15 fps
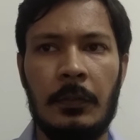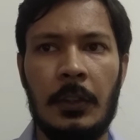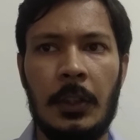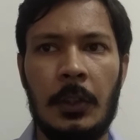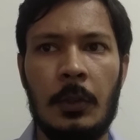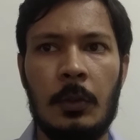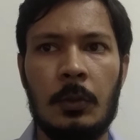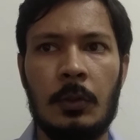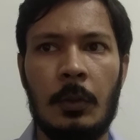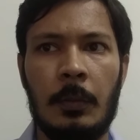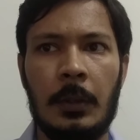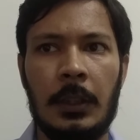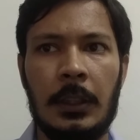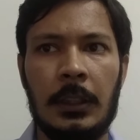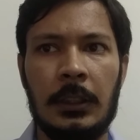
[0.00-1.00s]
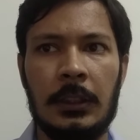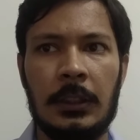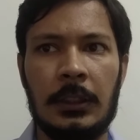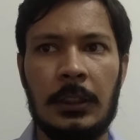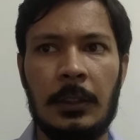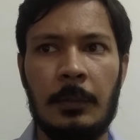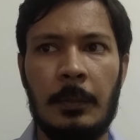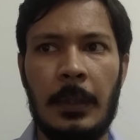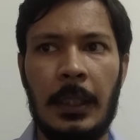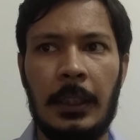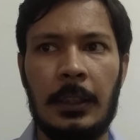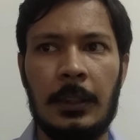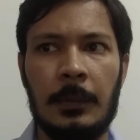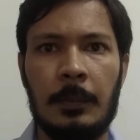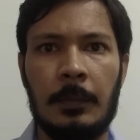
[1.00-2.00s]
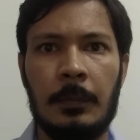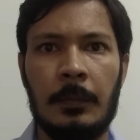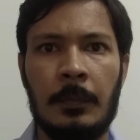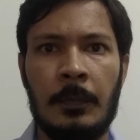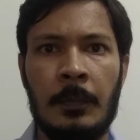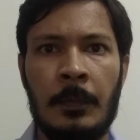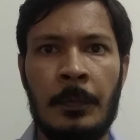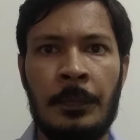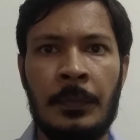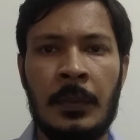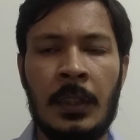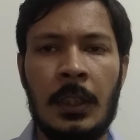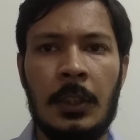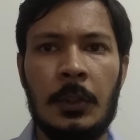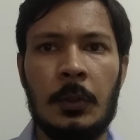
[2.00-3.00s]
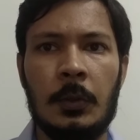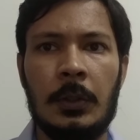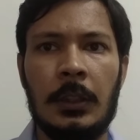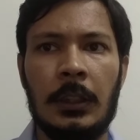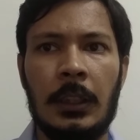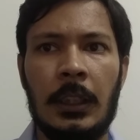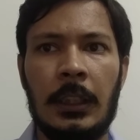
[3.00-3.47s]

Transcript: windows operating system backup using